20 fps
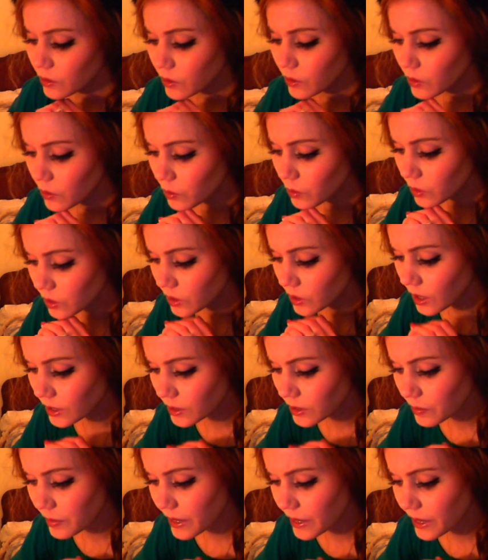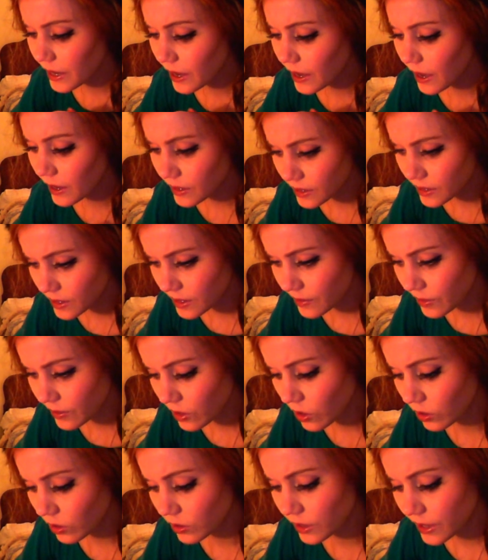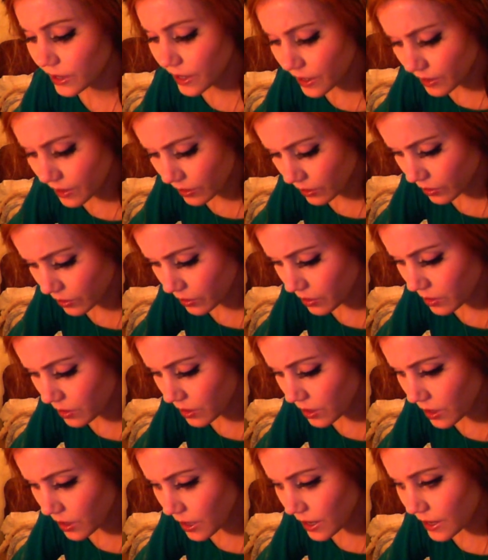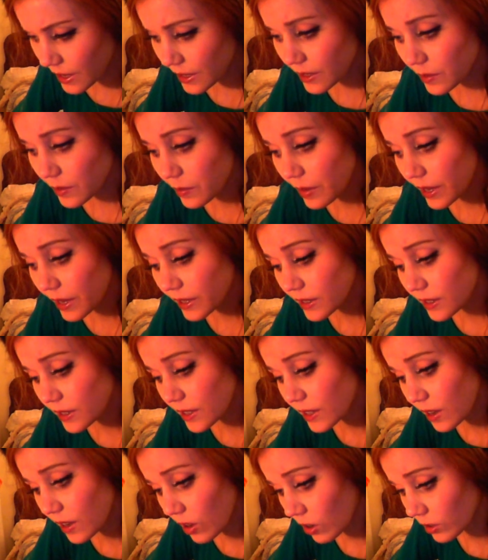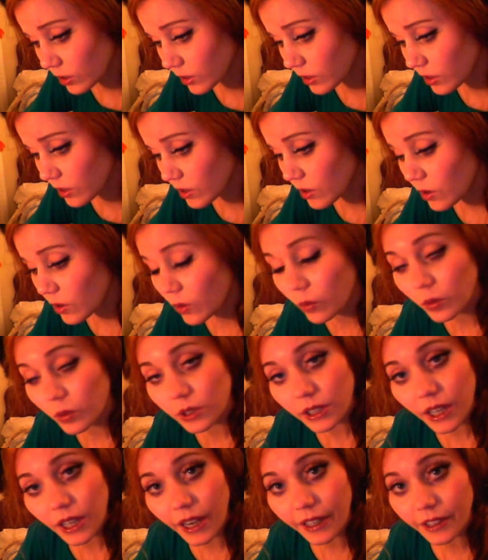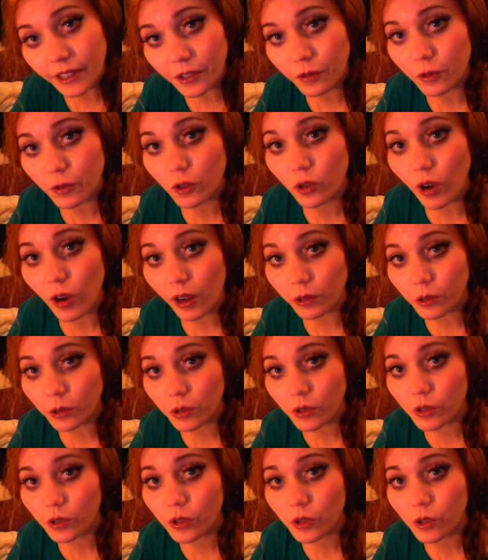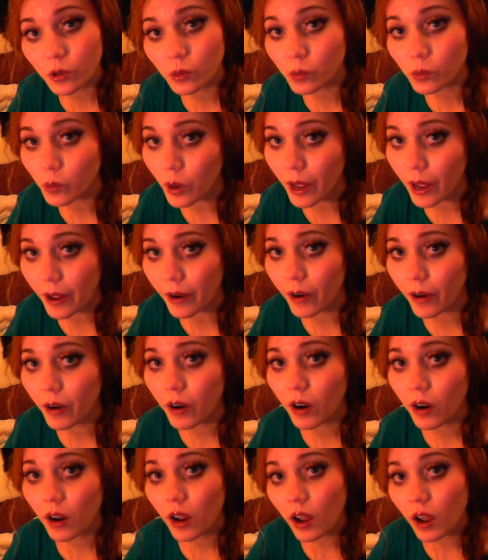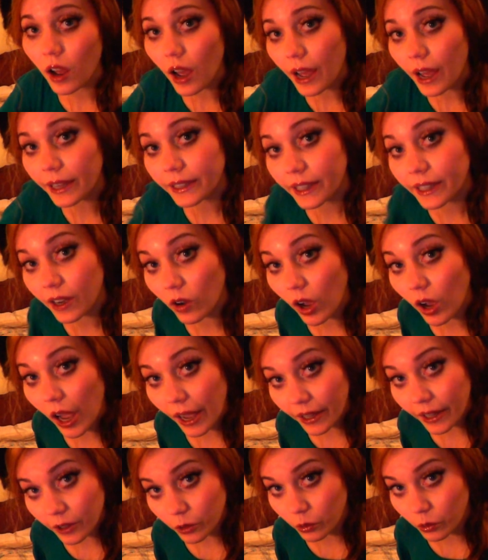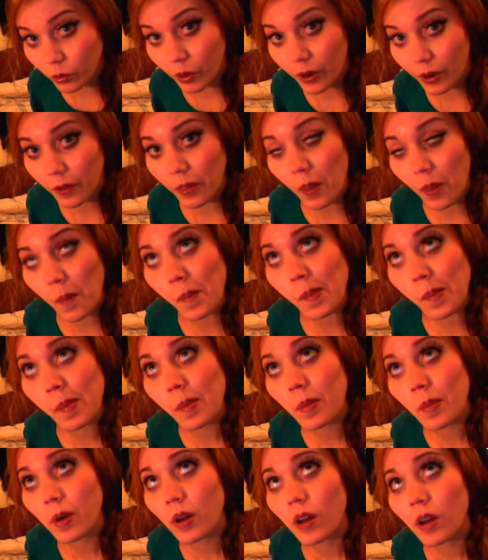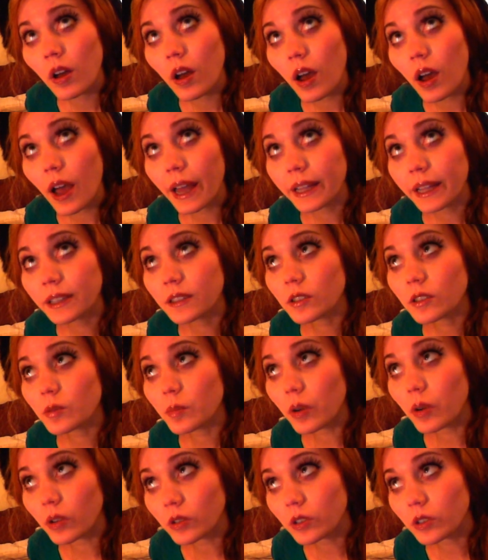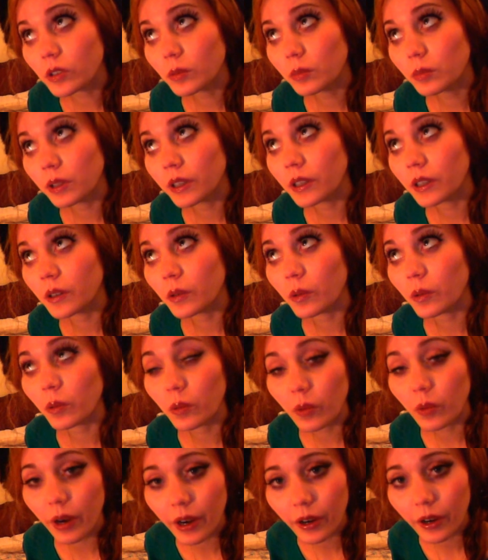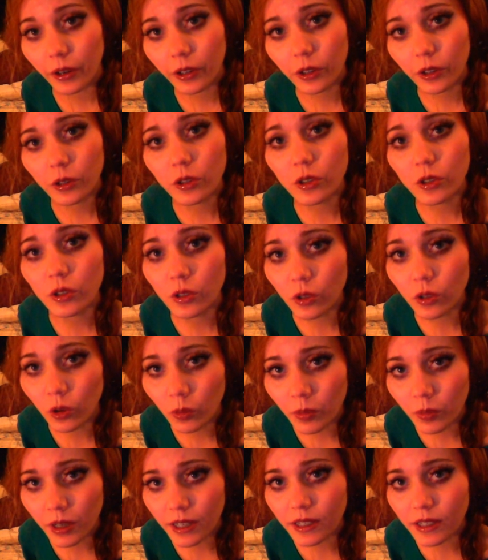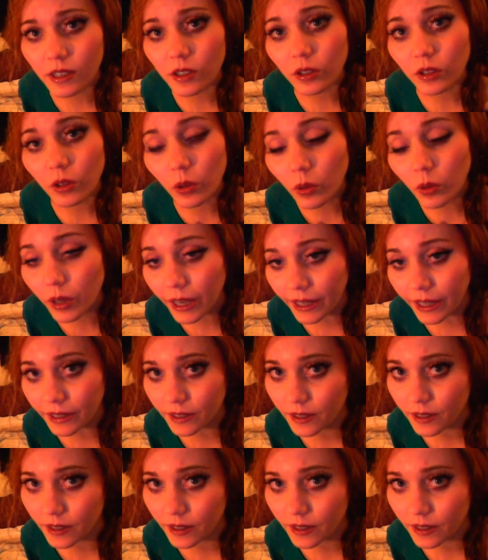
will not be as difficult either, depending on what kind of trousers you wear and how high you wear them, and possibly where your stoma is located.